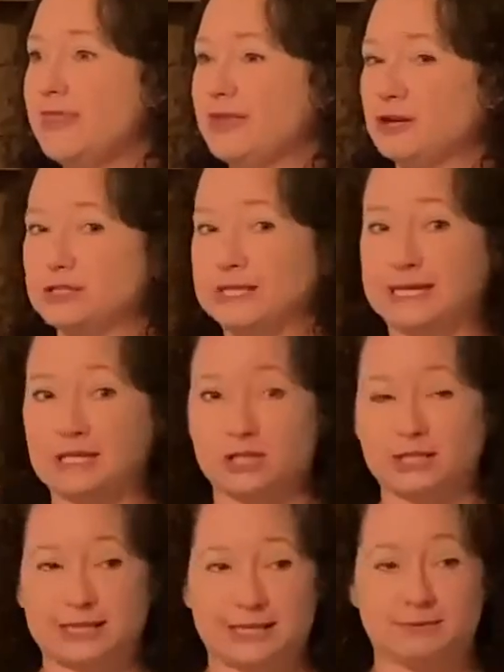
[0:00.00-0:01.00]
They're
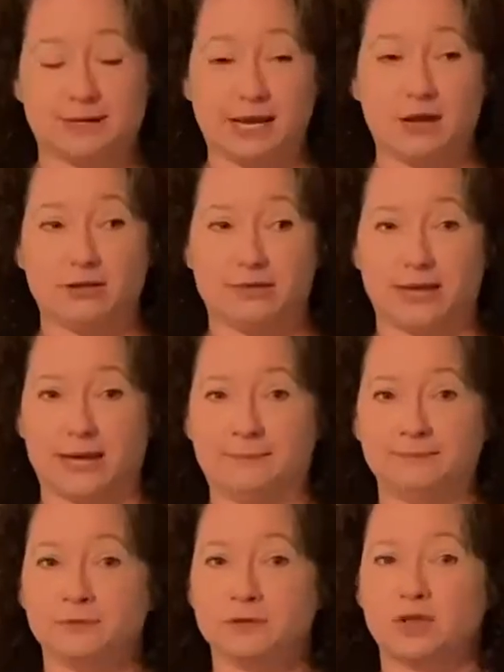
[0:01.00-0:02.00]
teaching them now
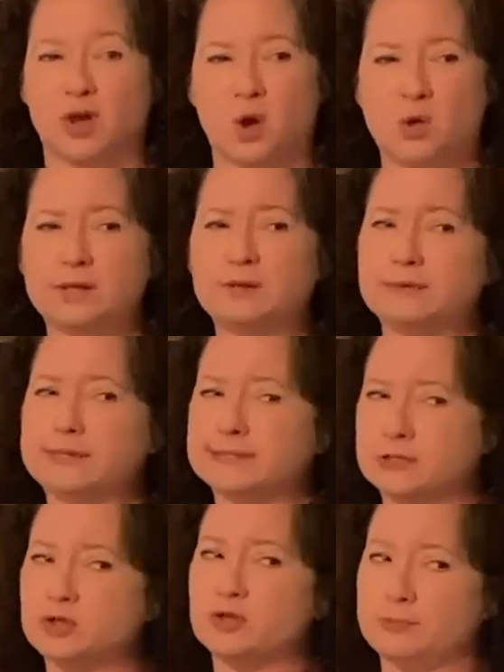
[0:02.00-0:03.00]
that the only
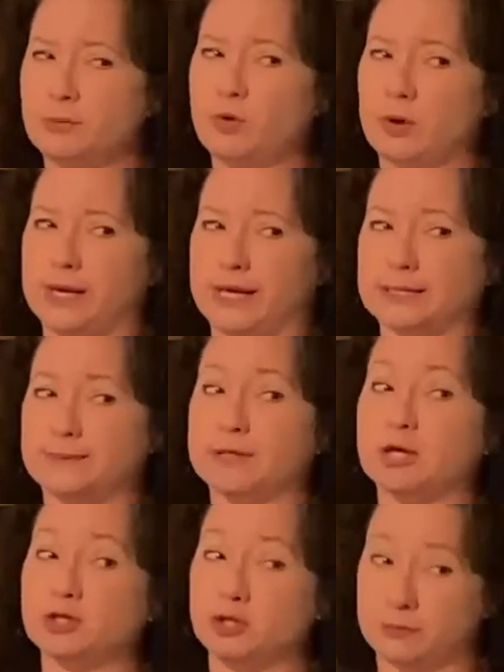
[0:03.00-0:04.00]
reason you're a boy is
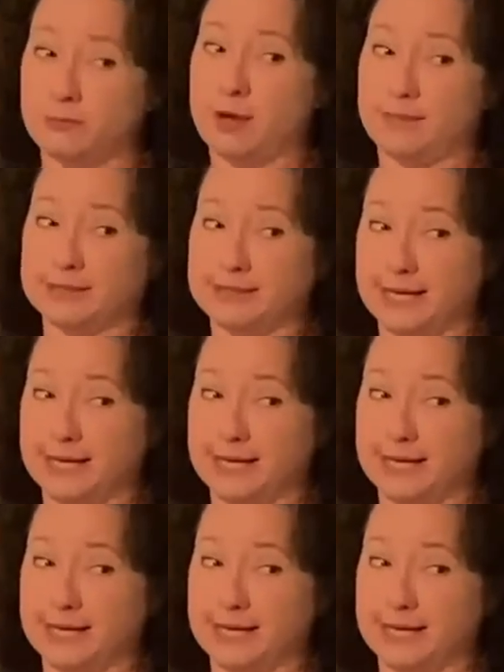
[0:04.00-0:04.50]
because your mom and